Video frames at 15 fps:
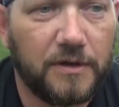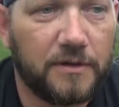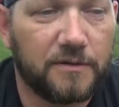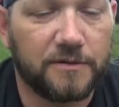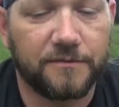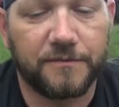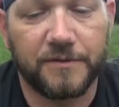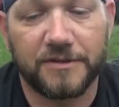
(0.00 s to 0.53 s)

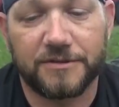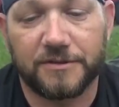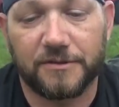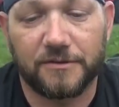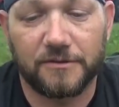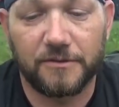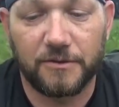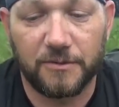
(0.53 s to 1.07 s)
when fish
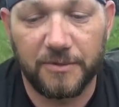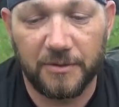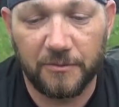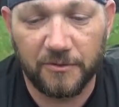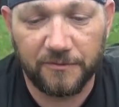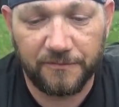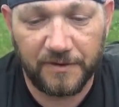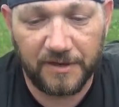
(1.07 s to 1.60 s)
are a little bit
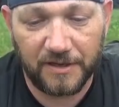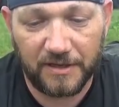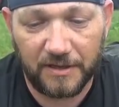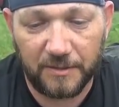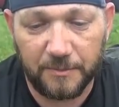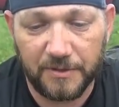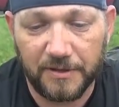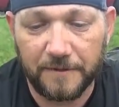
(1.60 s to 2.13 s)
more finicky,
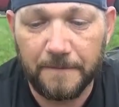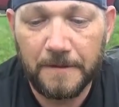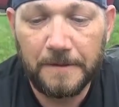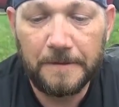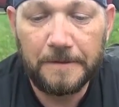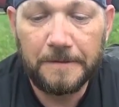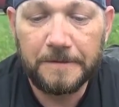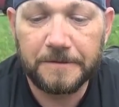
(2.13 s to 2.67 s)
but
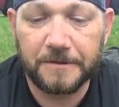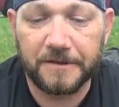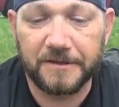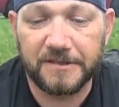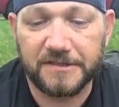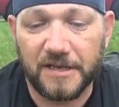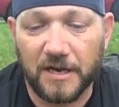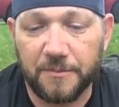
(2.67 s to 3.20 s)
during
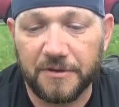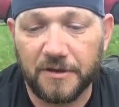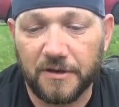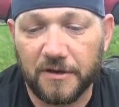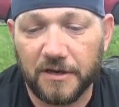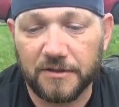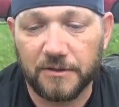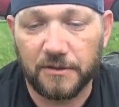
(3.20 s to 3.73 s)
this time of
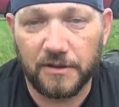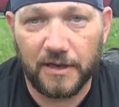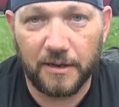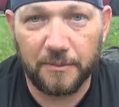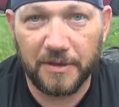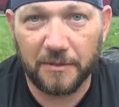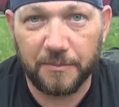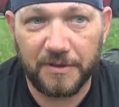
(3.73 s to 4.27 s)
year I throw a lot of
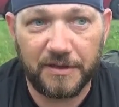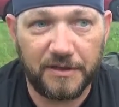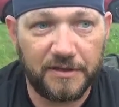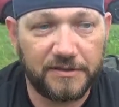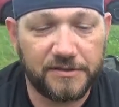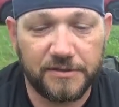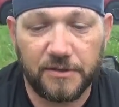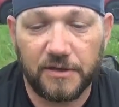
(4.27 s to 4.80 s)
big
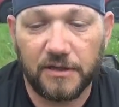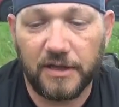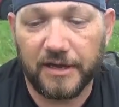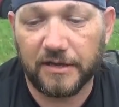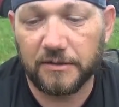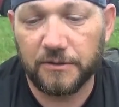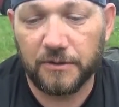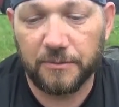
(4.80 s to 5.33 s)
beads, so I
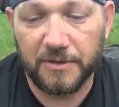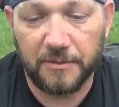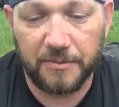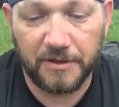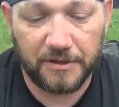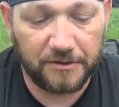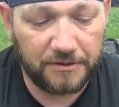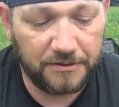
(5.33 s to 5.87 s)
like a little bit
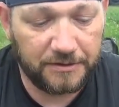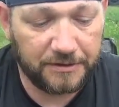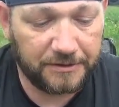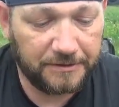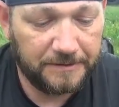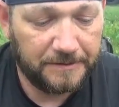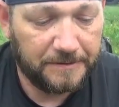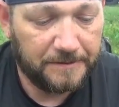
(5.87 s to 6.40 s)
bigger hook.
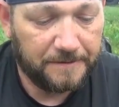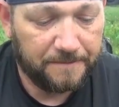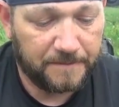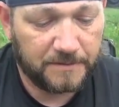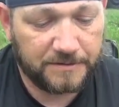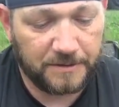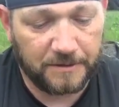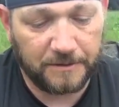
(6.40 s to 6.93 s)

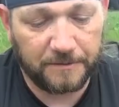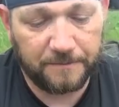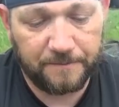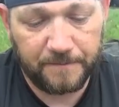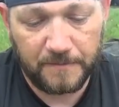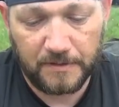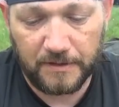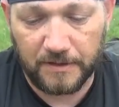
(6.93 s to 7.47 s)
So,
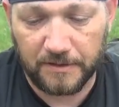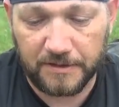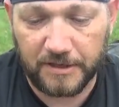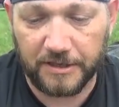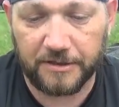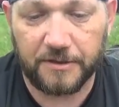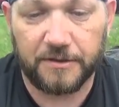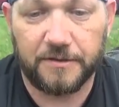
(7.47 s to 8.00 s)
you know,
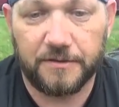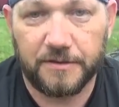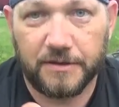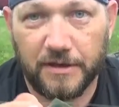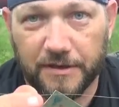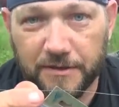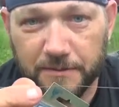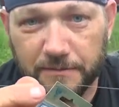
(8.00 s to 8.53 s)
cut your
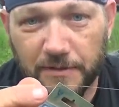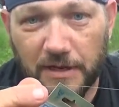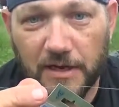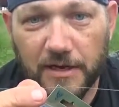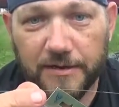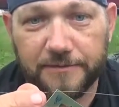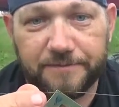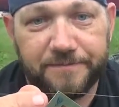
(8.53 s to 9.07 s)

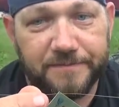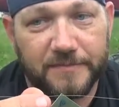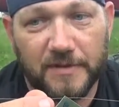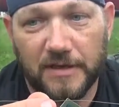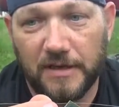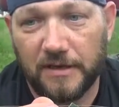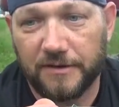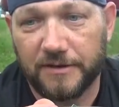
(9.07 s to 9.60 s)
line,
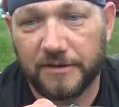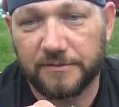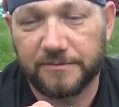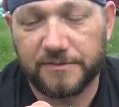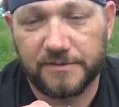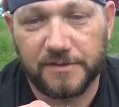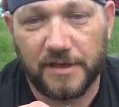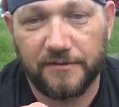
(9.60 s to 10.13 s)
I don't know,
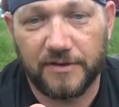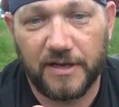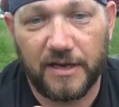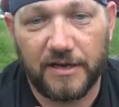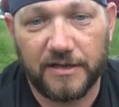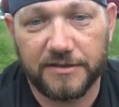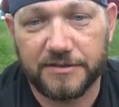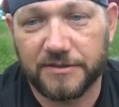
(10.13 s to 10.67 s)

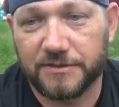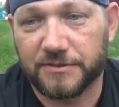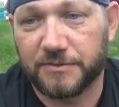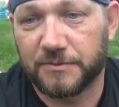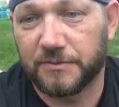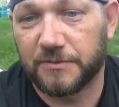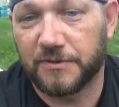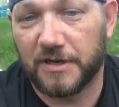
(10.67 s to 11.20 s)
7-8 inches,
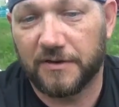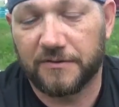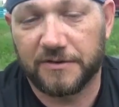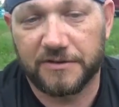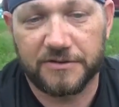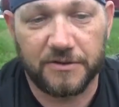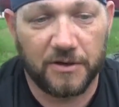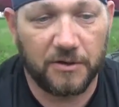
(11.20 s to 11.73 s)
whatever
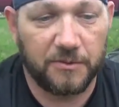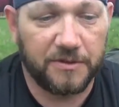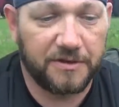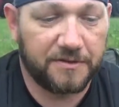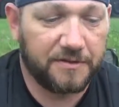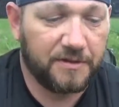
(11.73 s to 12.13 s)
to start with.